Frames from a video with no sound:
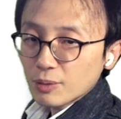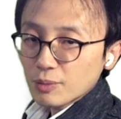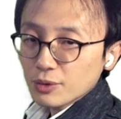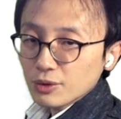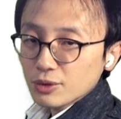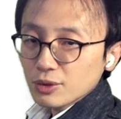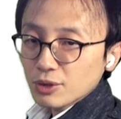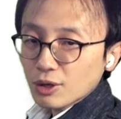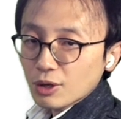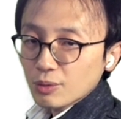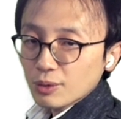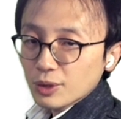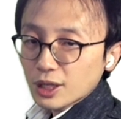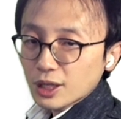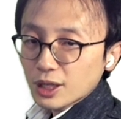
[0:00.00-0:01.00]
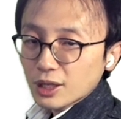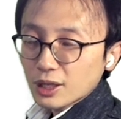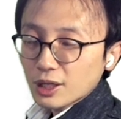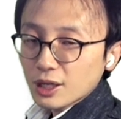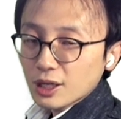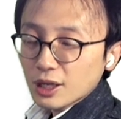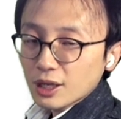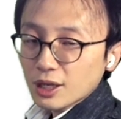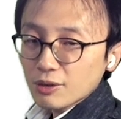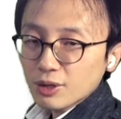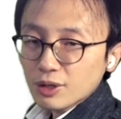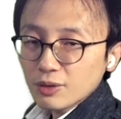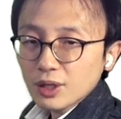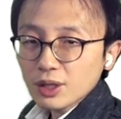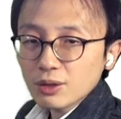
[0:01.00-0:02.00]
inputs of the
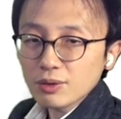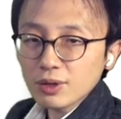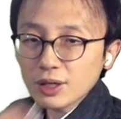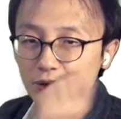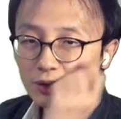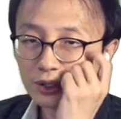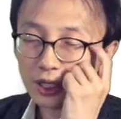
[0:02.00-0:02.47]
neural network,